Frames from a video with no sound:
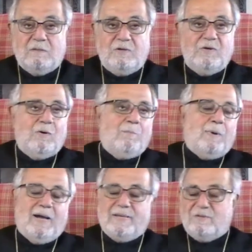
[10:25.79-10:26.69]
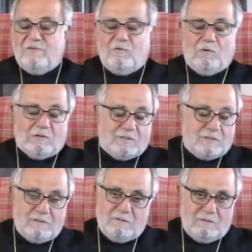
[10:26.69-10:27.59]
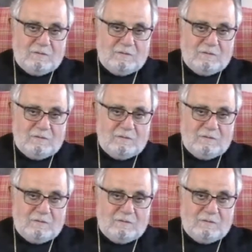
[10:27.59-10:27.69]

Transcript: You don't buy a divorce.